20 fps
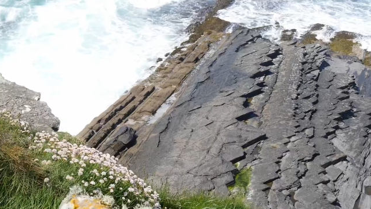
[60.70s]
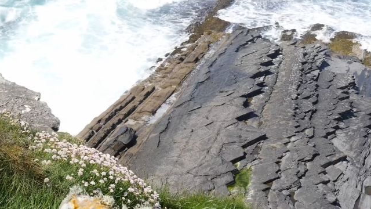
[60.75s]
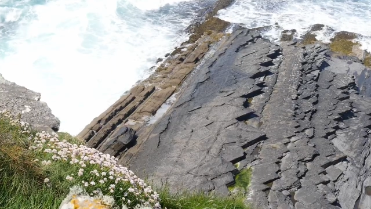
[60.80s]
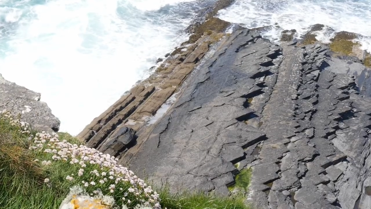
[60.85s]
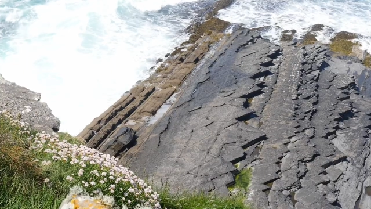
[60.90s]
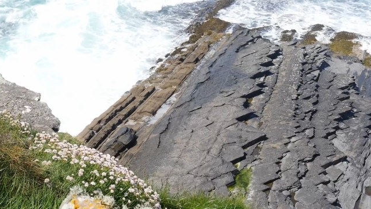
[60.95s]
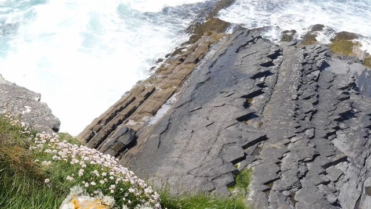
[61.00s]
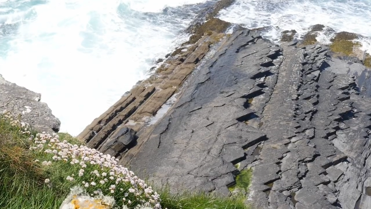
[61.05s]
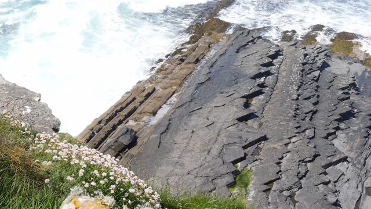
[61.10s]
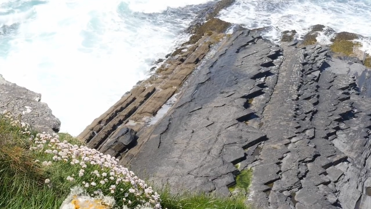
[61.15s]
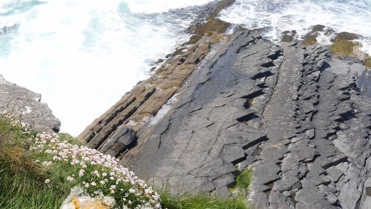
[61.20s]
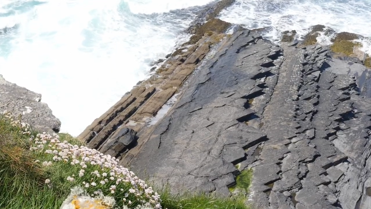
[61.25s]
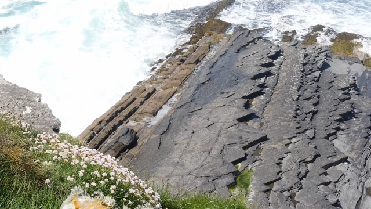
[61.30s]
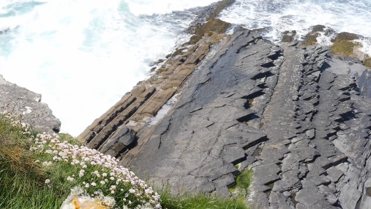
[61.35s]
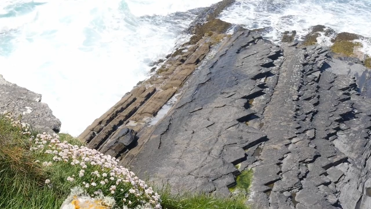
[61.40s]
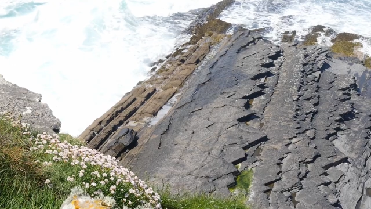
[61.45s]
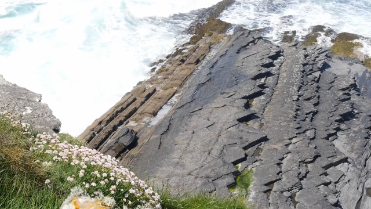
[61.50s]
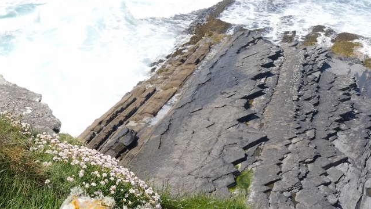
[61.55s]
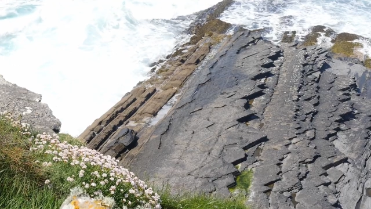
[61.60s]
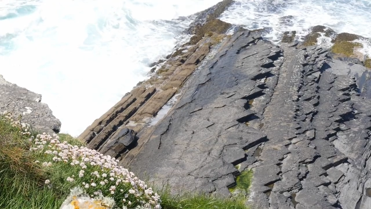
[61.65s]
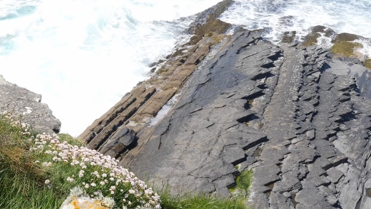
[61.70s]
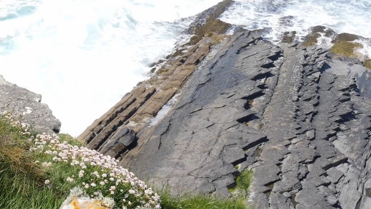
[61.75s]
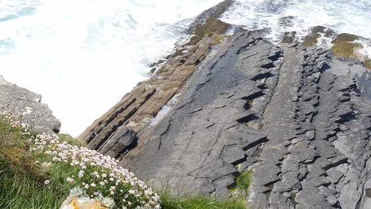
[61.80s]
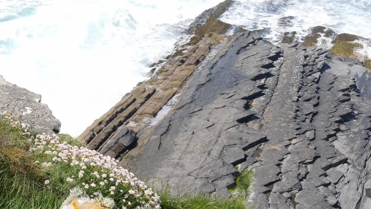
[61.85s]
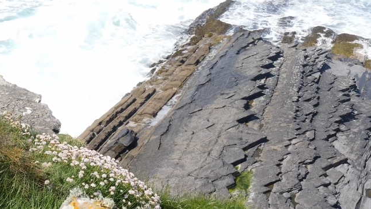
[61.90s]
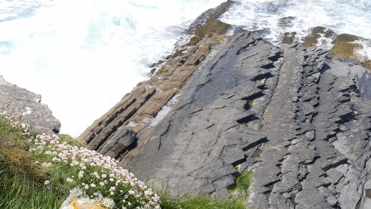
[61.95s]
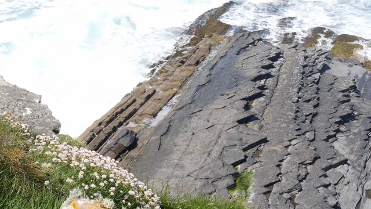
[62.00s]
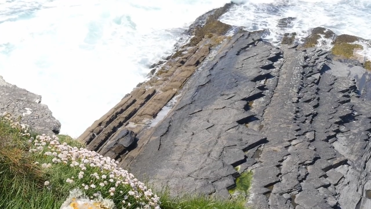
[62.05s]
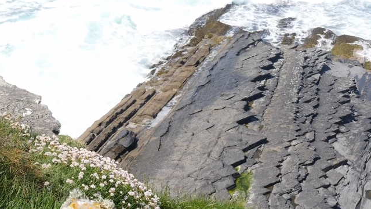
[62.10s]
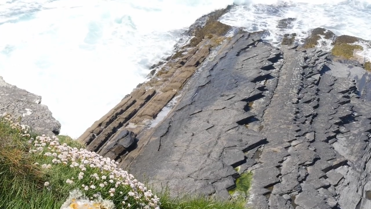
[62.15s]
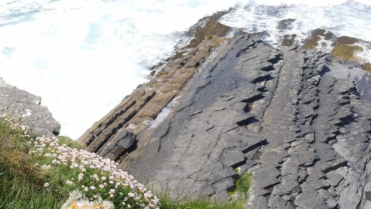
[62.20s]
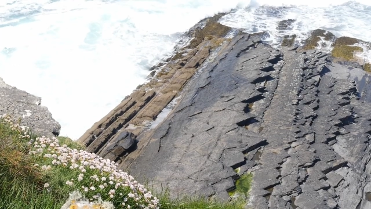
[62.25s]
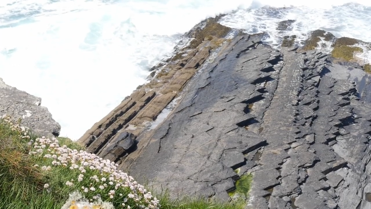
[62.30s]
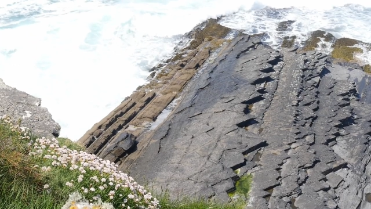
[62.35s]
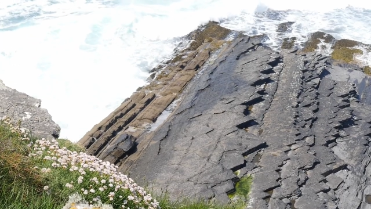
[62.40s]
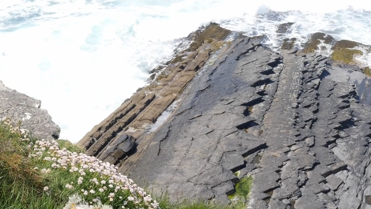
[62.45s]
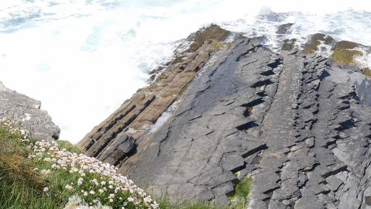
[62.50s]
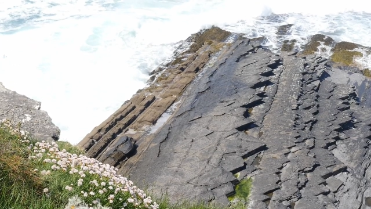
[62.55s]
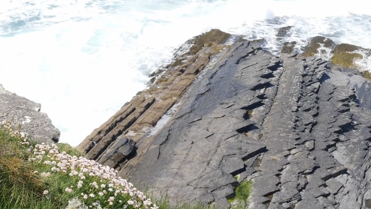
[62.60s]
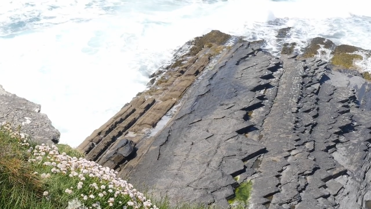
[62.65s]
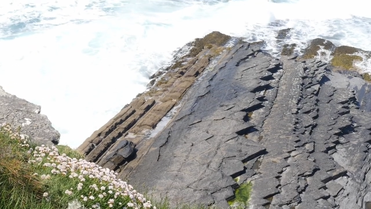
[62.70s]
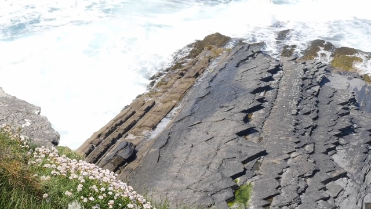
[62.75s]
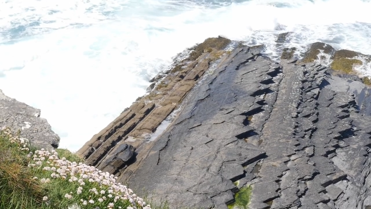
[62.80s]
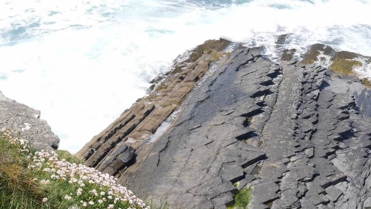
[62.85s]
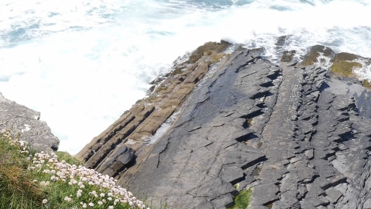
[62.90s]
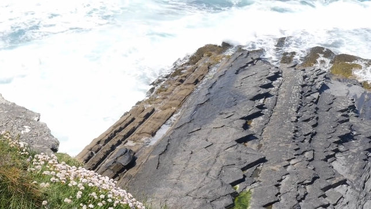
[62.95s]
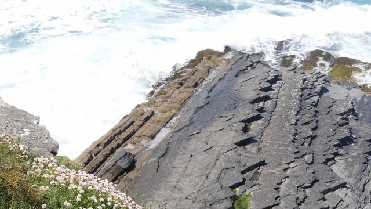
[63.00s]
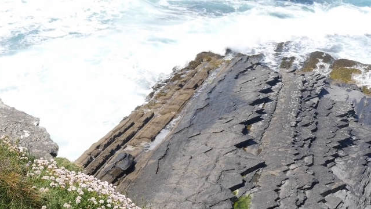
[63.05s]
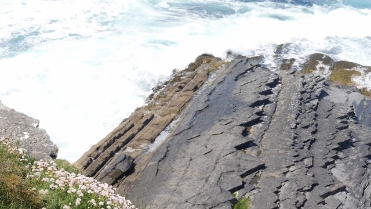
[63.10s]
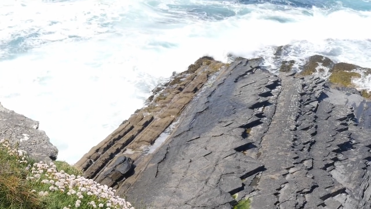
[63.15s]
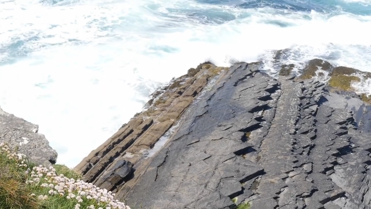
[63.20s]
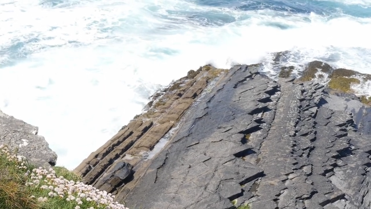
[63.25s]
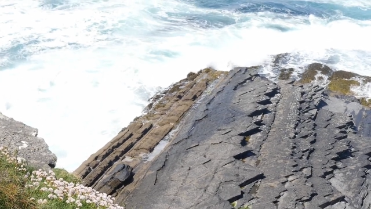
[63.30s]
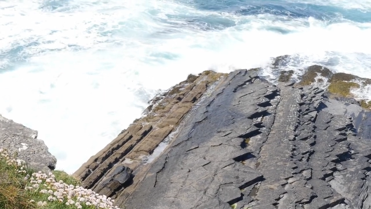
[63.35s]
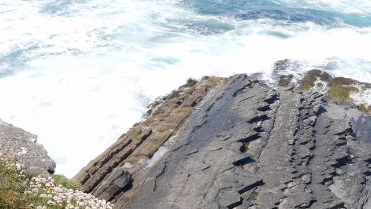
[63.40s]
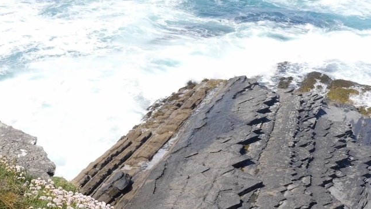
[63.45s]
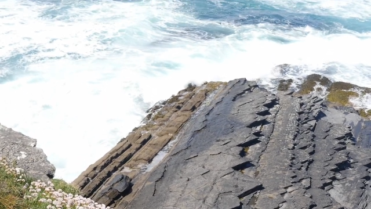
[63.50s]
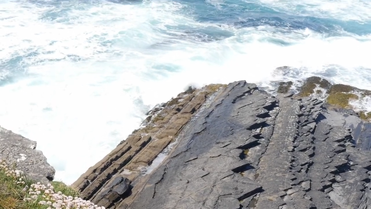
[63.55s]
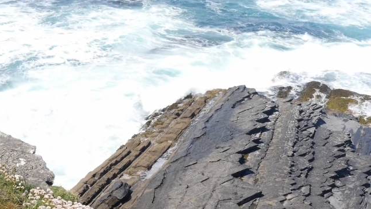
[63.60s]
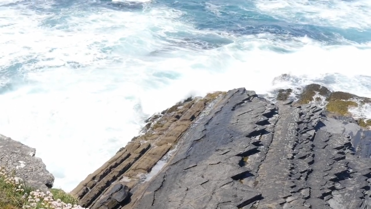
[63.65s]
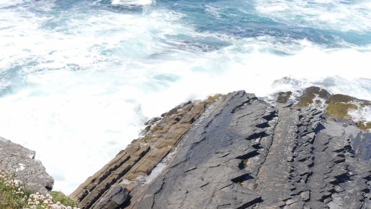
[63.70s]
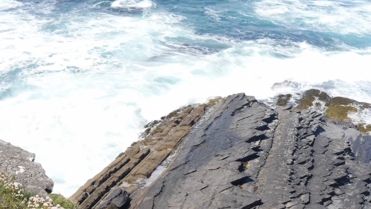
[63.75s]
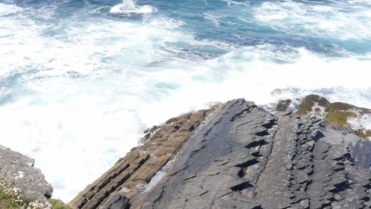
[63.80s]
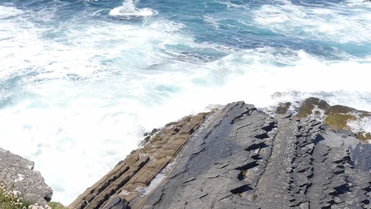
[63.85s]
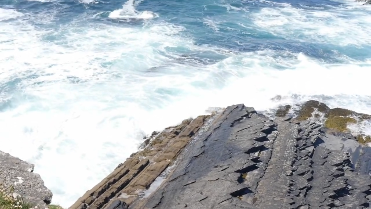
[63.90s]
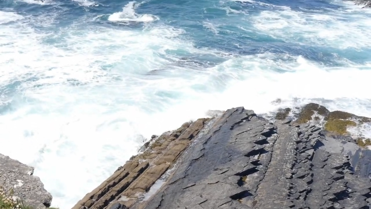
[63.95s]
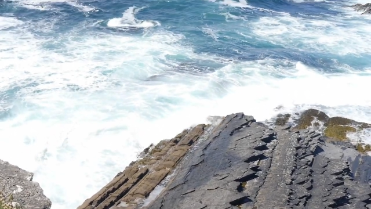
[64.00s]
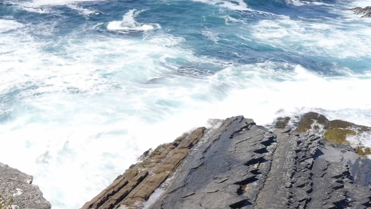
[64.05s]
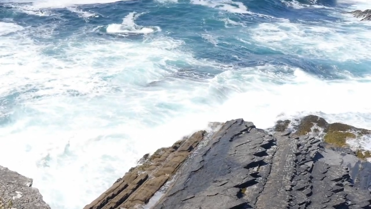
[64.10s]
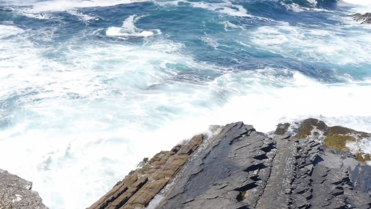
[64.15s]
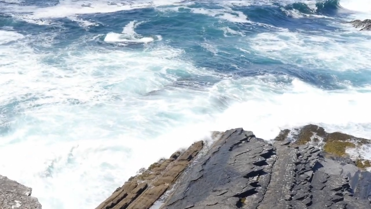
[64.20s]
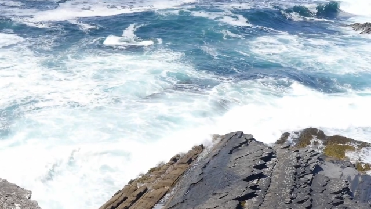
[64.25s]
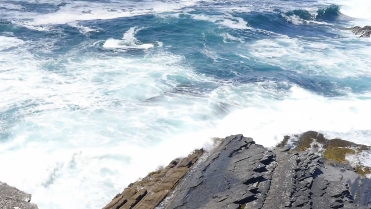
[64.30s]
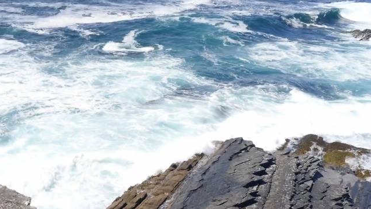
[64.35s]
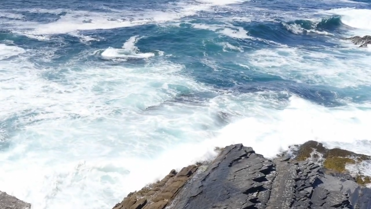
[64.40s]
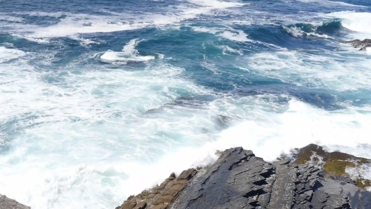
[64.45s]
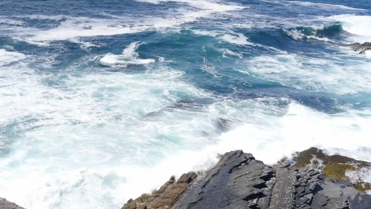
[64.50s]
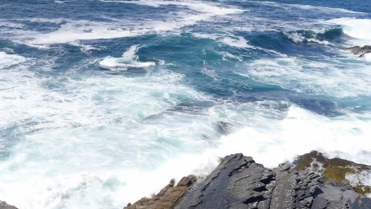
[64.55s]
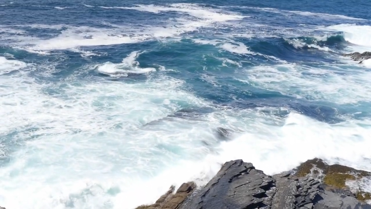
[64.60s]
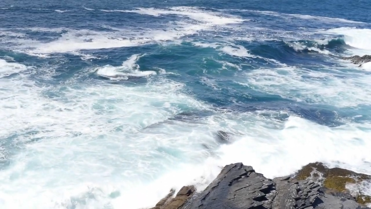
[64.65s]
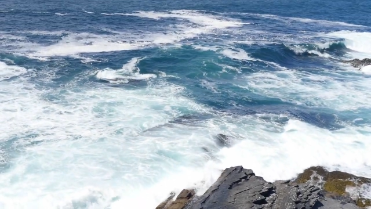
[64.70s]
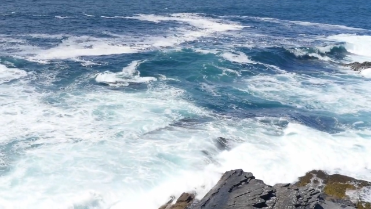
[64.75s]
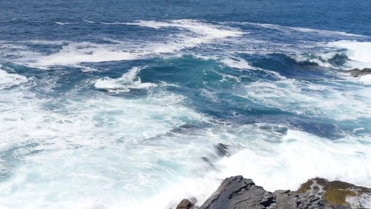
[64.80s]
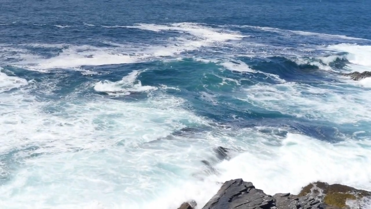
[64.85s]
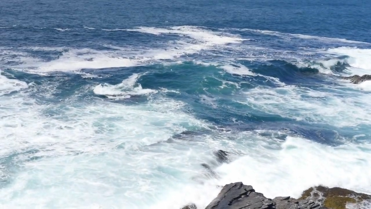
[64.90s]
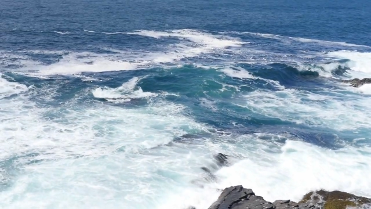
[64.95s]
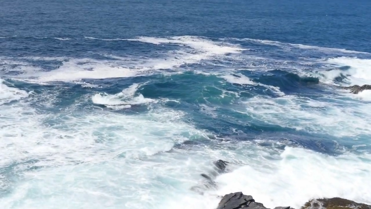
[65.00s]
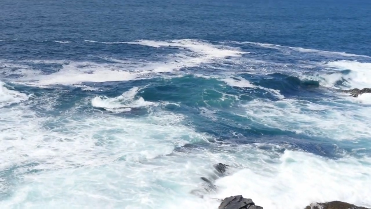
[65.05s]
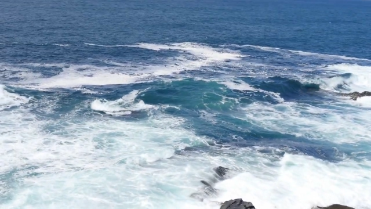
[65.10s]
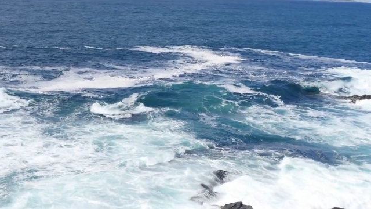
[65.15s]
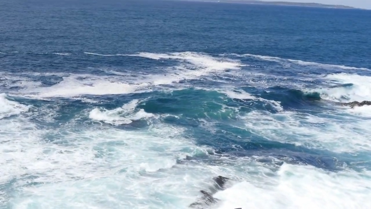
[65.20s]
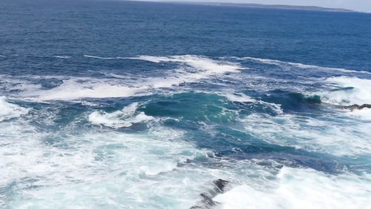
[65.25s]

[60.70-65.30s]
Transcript: No face is visible, so there are no lips to read.